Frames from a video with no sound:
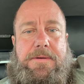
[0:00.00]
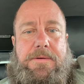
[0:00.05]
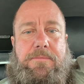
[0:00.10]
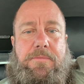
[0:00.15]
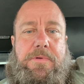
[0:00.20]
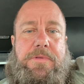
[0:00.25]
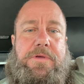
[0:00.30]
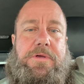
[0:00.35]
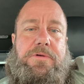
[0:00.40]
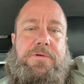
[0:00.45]

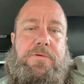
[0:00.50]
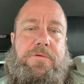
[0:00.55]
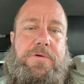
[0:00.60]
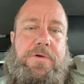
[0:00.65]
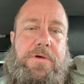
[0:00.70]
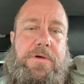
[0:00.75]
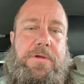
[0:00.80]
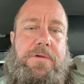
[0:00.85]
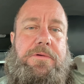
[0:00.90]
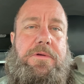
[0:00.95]
Whether you do
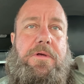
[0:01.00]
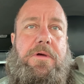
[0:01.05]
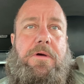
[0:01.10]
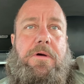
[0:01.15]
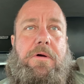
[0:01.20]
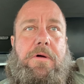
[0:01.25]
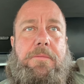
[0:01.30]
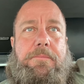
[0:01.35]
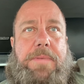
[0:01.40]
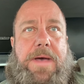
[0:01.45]
good
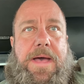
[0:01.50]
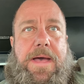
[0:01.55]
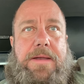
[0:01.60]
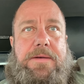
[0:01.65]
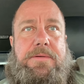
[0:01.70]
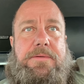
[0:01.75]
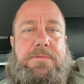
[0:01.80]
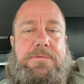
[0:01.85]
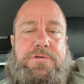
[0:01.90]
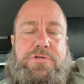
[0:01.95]
or bad,
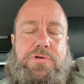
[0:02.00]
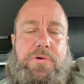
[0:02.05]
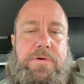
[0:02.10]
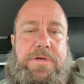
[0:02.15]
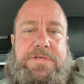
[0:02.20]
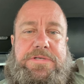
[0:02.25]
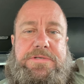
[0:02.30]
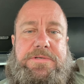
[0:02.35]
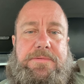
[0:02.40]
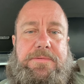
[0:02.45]
choice.
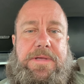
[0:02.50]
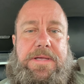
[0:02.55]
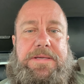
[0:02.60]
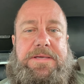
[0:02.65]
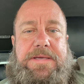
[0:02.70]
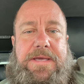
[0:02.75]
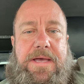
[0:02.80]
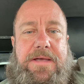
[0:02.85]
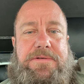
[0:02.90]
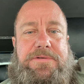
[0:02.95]
And
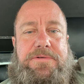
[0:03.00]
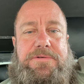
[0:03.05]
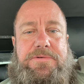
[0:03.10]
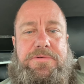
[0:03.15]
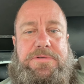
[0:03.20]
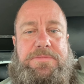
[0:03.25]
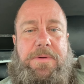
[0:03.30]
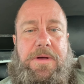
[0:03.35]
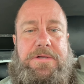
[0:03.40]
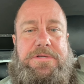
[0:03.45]
guess who's
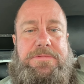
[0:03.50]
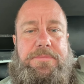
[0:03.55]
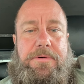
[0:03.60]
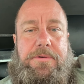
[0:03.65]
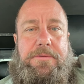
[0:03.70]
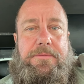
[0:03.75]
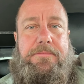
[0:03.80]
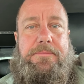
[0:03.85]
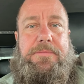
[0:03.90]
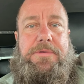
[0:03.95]

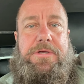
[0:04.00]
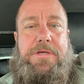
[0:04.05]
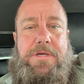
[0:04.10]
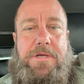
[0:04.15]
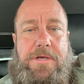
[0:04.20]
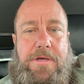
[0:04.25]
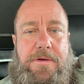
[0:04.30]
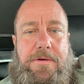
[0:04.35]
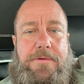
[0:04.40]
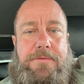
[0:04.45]
responsible?
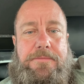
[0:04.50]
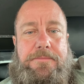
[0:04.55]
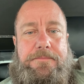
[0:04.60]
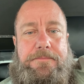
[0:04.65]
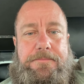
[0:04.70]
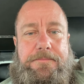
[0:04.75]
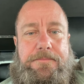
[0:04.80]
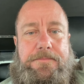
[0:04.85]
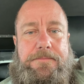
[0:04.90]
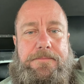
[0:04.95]
You.
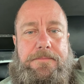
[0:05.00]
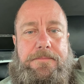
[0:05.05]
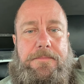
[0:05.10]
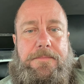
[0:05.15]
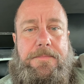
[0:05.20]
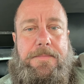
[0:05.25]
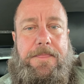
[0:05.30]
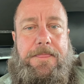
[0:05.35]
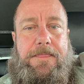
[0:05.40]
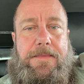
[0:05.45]

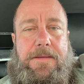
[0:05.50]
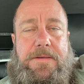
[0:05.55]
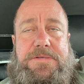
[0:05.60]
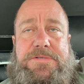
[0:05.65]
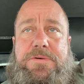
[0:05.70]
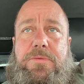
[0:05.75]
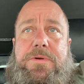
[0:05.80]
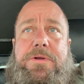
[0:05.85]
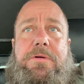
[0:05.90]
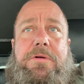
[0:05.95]

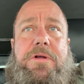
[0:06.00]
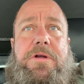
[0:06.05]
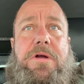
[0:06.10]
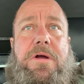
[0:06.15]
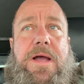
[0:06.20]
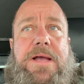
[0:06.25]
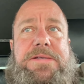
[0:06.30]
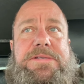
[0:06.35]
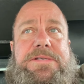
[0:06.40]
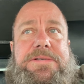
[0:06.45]
So when you're in
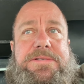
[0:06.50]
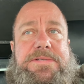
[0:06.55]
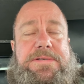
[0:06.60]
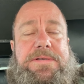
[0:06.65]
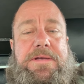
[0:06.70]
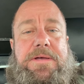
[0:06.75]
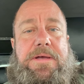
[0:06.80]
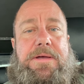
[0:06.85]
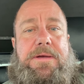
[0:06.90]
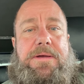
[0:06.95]
crisis,
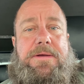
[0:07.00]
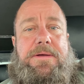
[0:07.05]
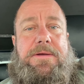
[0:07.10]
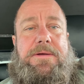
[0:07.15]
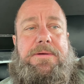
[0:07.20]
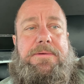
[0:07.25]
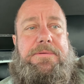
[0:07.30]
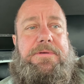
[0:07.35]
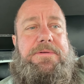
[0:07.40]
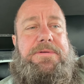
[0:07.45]

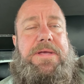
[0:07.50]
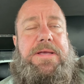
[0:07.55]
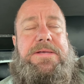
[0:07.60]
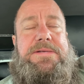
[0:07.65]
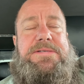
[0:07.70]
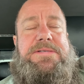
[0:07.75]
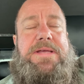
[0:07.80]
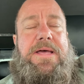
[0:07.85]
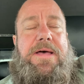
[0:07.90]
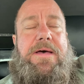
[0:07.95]
you take a
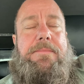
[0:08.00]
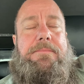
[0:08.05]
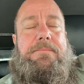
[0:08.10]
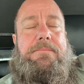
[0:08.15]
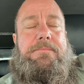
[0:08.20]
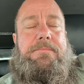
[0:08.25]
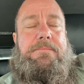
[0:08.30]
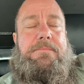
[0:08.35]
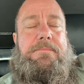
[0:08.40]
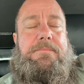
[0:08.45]
step.
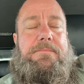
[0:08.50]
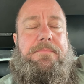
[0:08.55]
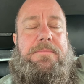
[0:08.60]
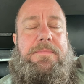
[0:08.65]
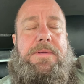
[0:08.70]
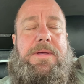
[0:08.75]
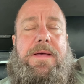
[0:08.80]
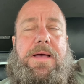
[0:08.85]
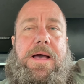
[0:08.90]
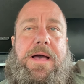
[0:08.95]

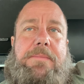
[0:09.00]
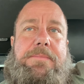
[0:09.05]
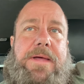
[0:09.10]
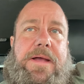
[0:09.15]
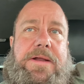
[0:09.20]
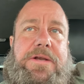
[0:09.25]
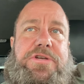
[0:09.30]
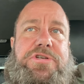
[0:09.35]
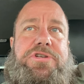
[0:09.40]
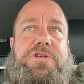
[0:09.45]
I'm not
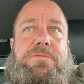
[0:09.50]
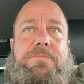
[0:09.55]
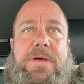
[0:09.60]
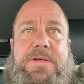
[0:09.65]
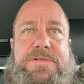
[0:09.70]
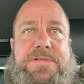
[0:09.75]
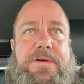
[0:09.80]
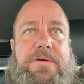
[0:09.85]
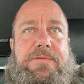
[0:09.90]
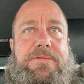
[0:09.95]
going to shoot
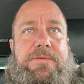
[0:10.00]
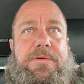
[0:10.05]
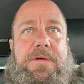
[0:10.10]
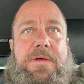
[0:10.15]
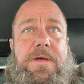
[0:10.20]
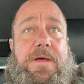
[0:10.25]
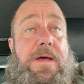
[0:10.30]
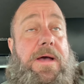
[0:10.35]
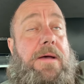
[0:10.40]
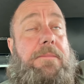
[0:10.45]
myself.
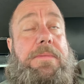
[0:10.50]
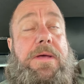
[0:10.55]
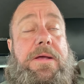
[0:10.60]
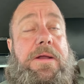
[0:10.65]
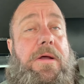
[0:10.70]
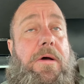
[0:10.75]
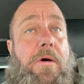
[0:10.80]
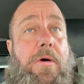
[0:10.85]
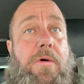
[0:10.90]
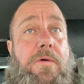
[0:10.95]
I'm not going
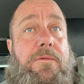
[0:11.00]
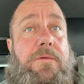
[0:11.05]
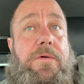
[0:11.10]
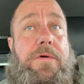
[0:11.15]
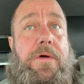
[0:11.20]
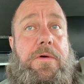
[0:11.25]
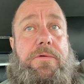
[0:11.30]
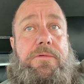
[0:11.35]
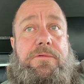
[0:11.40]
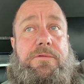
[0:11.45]
to
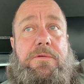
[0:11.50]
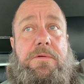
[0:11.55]
overdose.